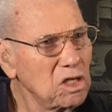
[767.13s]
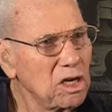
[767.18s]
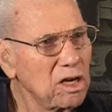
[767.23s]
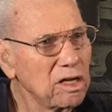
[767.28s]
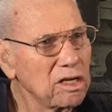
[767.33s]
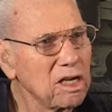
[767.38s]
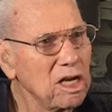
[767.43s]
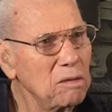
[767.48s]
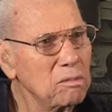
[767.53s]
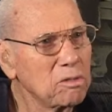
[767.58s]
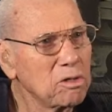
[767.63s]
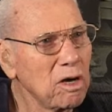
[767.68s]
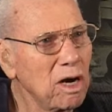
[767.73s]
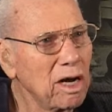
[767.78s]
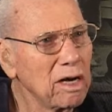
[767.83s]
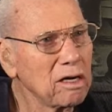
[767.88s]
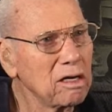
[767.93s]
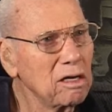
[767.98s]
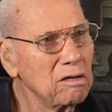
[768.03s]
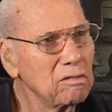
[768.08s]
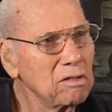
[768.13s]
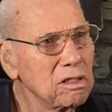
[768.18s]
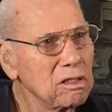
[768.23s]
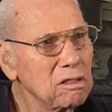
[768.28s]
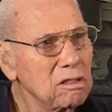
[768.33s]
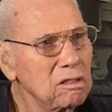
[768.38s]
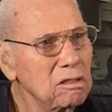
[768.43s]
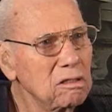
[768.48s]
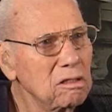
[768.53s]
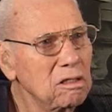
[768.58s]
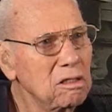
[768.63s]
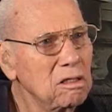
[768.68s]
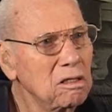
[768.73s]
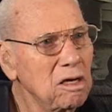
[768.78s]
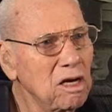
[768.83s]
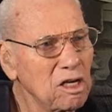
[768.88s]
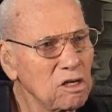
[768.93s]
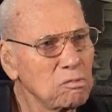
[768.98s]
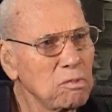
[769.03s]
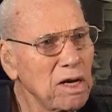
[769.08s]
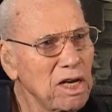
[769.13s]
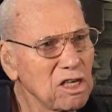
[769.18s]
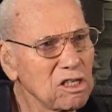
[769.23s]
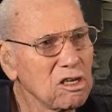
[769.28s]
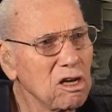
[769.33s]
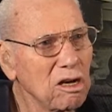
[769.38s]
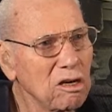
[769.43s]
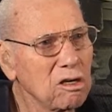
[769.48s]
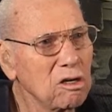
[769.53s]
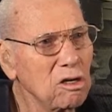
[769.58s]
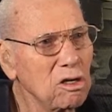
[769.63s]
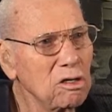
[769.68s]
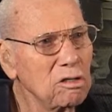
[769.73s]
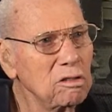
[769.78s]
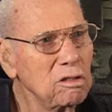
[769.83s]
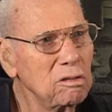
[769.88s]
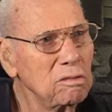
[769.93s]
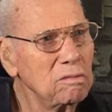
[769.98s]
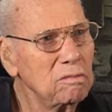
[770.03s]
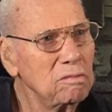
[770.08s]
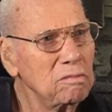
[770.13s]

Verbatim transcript: and I keep track of it yeah. as best I could.